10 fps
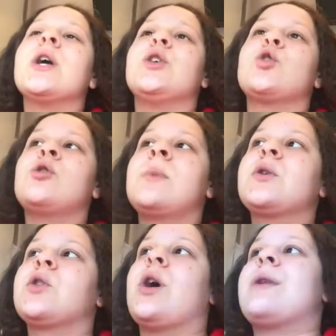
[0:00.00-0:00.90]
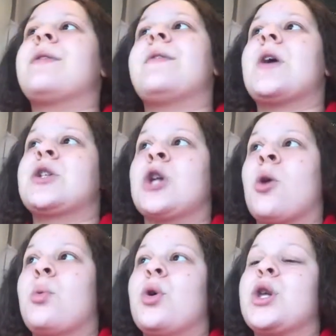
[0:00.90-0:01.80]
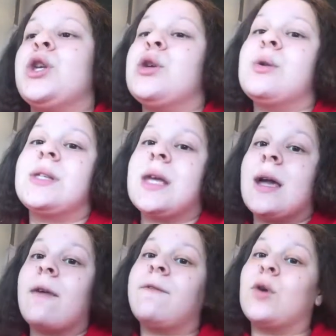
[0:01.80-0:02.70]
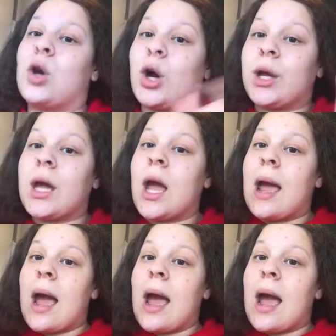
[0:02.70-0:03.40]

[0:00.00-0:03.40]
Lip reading: It's almost like the first notebook, you use it for like,